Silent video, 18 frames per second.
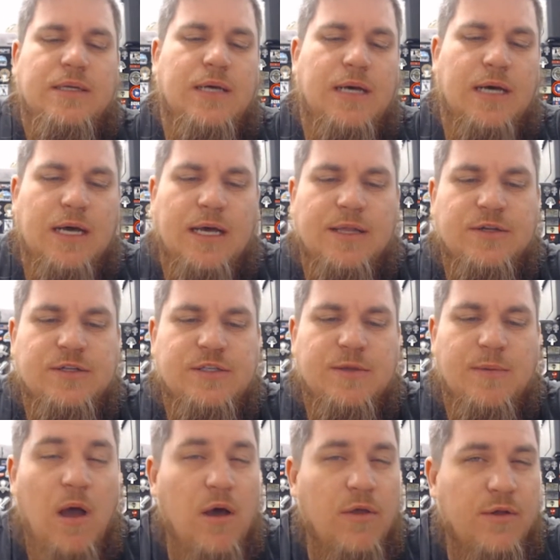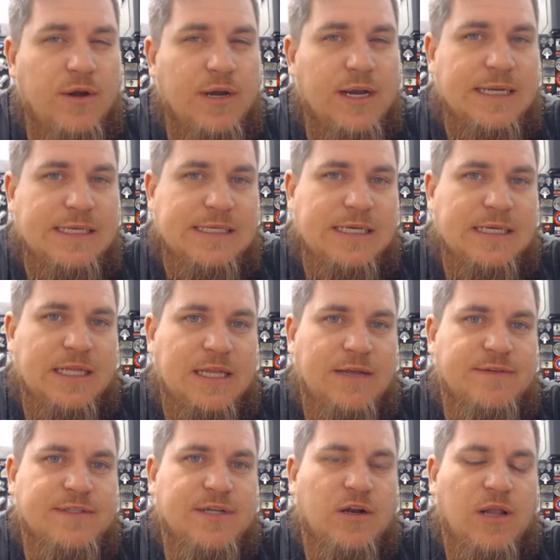There's some other
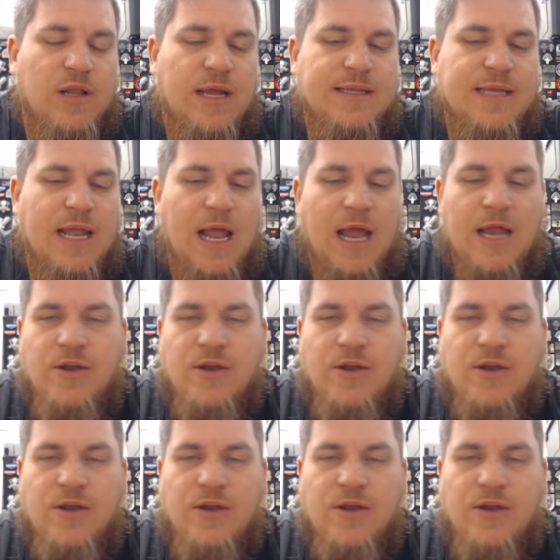1911s that are like that.